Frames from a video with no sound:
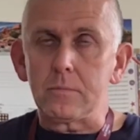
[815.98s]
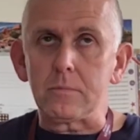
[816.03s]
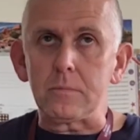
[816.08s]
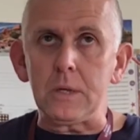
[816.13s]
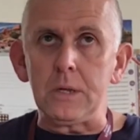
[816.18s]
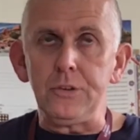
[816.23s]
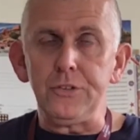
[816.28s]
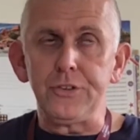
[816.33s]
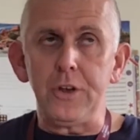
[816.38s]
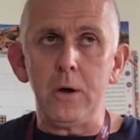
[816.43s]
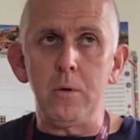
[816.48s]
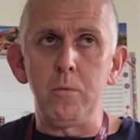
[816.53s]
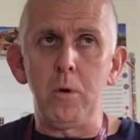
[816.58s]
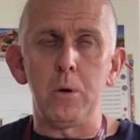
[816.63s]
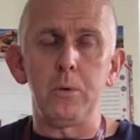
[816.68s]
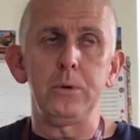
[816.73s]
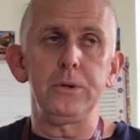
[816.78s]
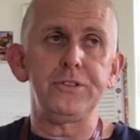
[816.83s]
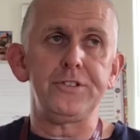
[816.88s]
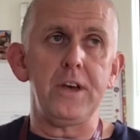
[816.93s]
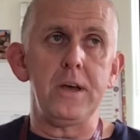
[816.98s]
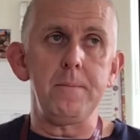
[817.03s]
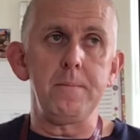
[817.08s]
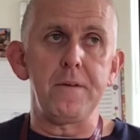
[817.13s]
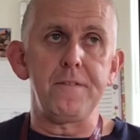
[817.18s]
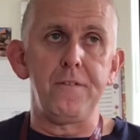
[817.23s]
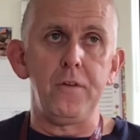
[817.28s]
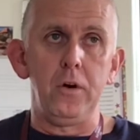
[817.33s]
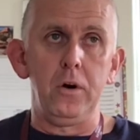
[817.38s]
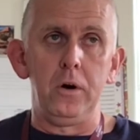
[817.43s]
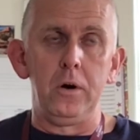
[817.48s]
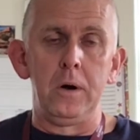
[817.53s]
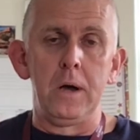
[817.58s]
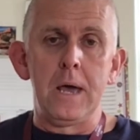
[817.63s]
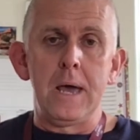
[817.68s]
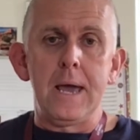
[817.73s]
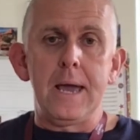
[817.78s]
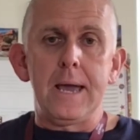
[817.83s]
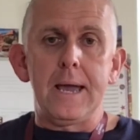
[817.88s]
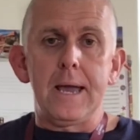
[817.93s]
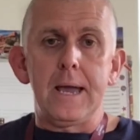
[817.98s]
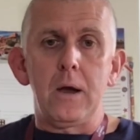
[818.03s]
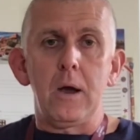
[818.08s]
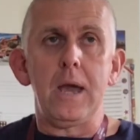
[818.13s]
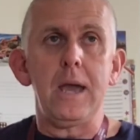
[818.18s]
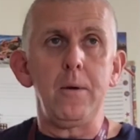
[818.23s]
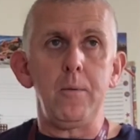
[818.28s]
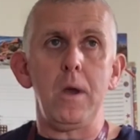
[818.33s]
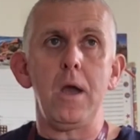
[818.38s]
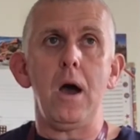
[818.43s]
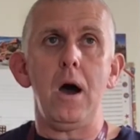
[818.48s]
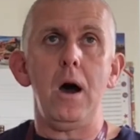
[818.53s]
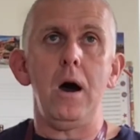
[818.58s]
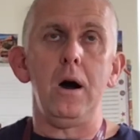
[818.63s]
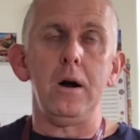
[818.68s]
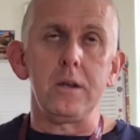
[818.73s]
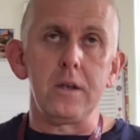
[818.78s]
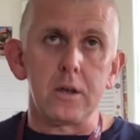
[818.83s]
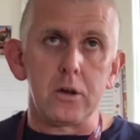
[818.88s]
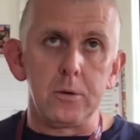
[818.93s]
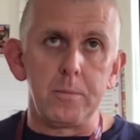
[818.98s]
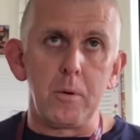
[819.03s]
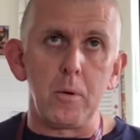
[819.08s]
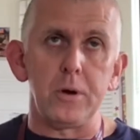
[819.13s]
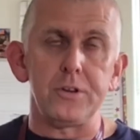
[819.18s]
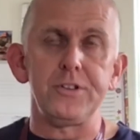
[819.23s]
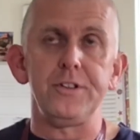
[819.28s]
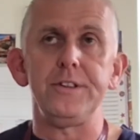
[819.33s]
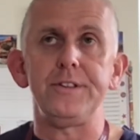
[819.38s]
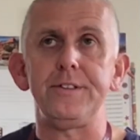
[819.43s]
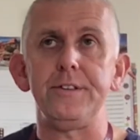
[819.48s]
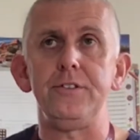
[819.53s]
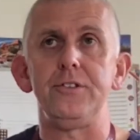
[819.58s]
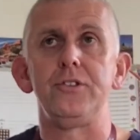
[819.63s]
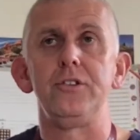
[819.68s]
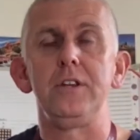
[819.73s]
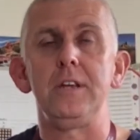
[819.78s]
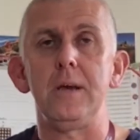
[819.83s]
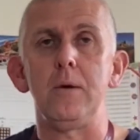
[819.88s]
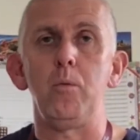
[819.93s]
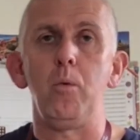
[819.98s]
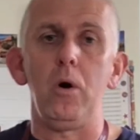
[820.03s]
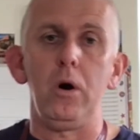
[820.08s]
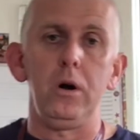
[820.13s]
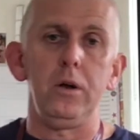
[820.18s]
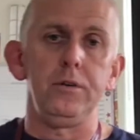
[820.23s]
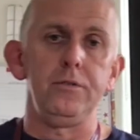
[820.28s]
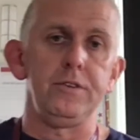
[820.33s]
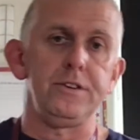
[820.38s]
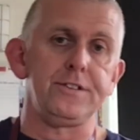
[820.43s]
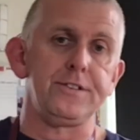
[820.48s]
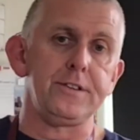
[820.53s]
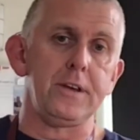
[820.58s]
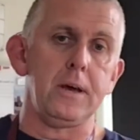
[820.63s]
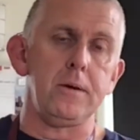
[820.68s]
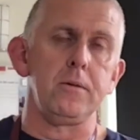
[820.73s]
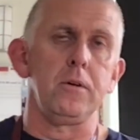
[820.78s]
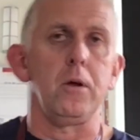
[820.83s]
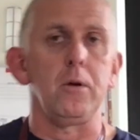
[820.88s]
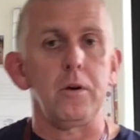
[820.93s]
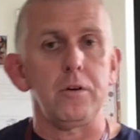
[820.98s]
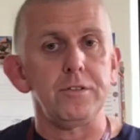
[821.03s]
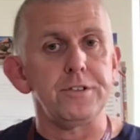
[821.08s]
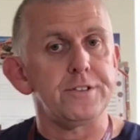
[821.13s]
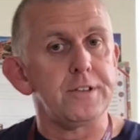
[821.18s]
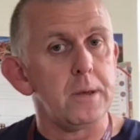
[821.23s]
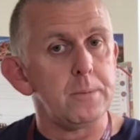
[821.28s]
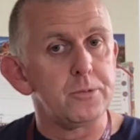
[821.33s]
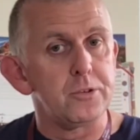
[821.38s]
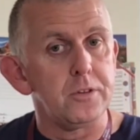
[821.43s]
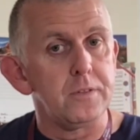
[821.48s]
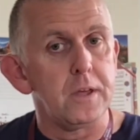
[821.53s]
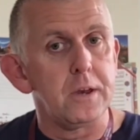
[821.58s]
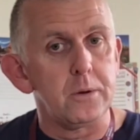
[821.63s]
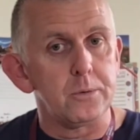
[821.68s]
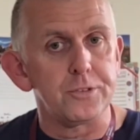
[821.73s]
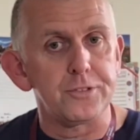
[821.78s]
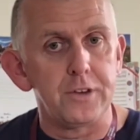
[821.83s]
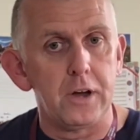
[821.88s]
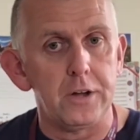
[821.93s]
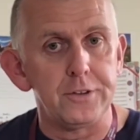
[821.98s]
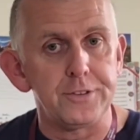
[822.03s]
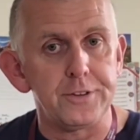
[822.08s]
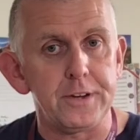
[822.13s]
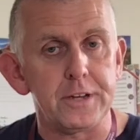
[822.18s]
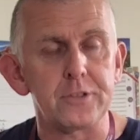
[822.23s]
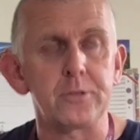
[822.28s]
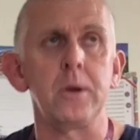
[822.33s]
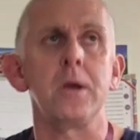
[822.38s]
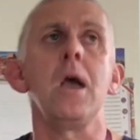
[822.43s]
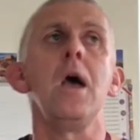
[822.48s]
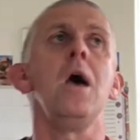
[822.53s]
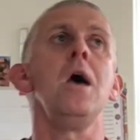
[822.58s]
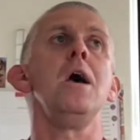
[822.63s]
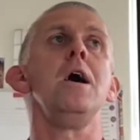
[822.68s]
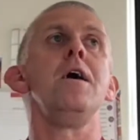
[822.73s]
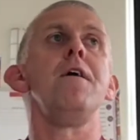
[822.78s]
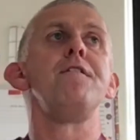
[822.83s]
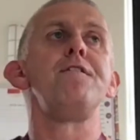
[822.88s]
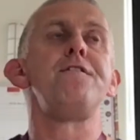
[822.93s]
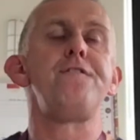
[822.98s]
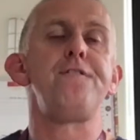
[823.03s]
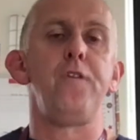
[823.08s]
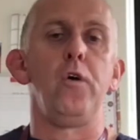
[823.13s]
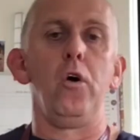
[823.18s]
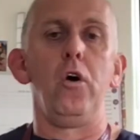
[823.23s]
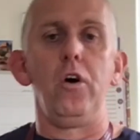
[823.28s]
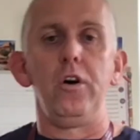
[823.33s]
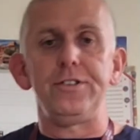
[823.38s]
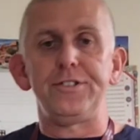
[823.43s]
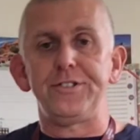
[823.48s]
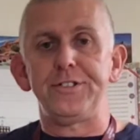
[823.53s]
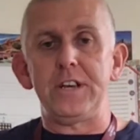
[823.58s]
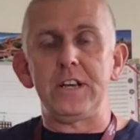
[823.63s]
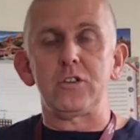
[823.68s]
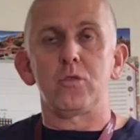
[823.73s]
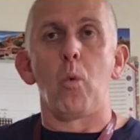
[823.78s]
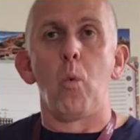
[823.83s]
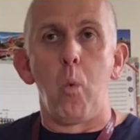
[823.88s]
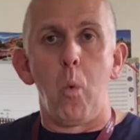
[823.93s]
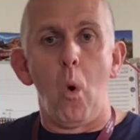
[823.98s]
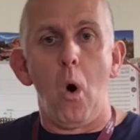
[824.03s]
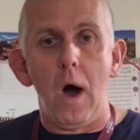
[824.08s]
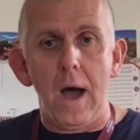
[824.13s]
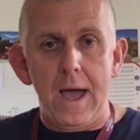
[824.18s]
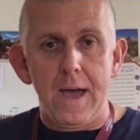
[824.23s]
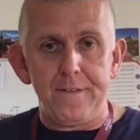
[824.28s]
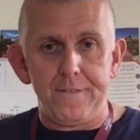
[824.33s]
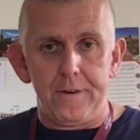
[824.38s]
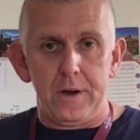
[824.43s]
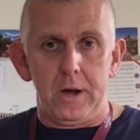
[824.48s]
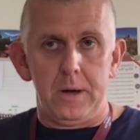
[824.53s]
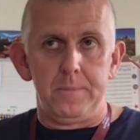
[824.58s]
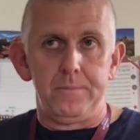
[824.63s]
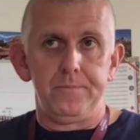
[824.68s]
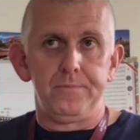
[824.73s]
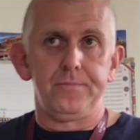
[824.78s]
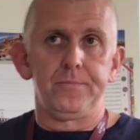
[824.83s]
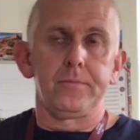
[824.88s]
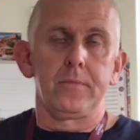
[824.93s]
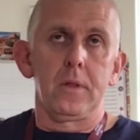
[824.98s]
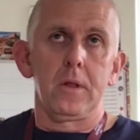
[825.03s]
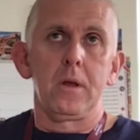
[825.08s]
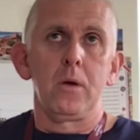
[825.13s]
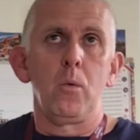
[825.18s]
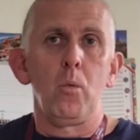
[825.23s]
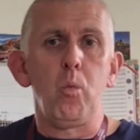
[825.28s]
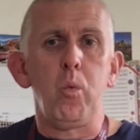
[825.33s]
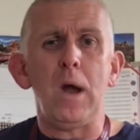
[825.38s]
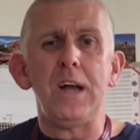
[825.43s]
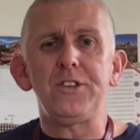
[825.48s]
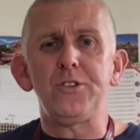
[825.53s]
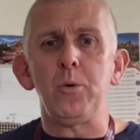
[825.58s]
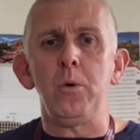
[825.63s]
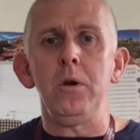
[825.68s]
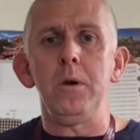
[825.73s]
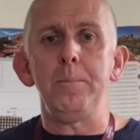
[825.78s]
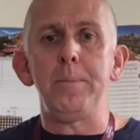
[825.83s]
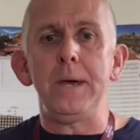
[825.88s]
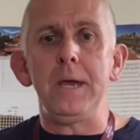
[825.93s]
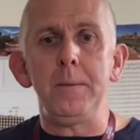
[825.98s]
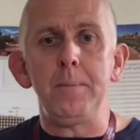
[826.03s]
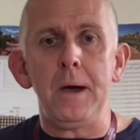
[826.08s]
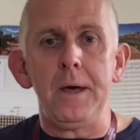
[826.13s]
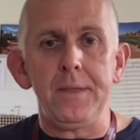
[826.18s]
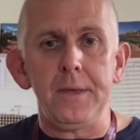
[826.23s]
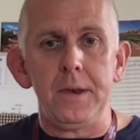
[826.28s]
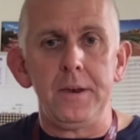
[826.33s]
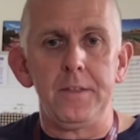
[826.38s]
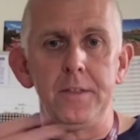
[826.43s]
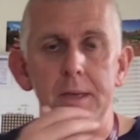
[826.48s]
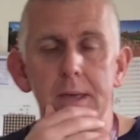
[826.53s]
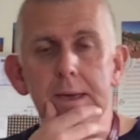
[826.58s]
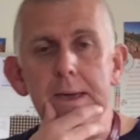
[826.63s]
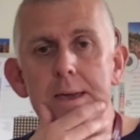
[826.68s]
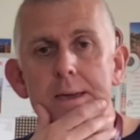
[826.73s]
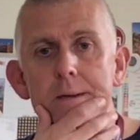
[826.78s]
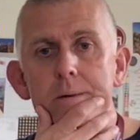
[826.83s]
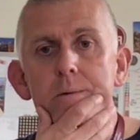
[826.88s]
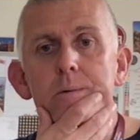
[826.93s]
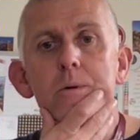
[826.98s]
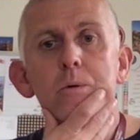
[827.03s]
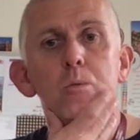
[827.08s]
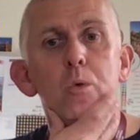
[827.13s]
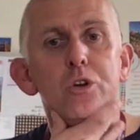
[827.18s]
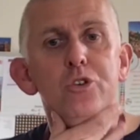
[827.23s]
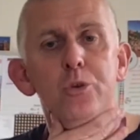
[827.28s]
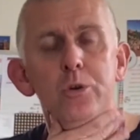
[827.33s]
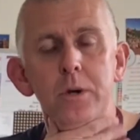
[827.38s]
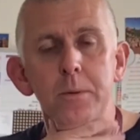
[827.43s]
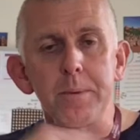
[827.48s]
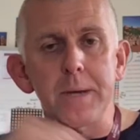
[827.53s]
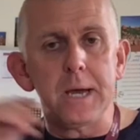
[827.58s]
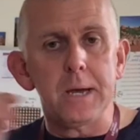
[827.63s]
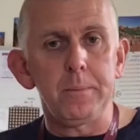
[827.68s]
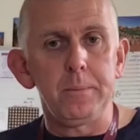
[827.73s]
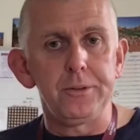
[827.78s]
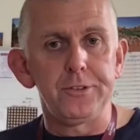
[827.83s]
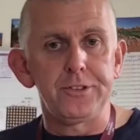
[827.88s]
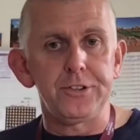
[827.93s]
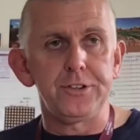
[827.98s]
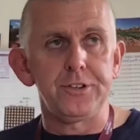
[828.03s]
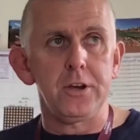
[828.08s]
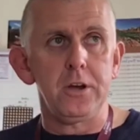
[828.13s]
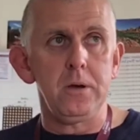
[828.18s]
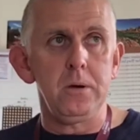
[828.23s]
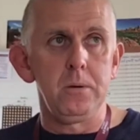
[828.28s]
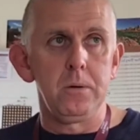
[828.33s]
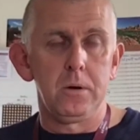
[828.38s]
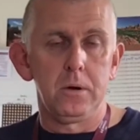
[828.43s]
So what we were saying before, here we are. You could be watching this in year 1, not reception, they don't start till next week. 4, 6, whatever. Where do you want to be by the end of the year? What do you want to be able to do?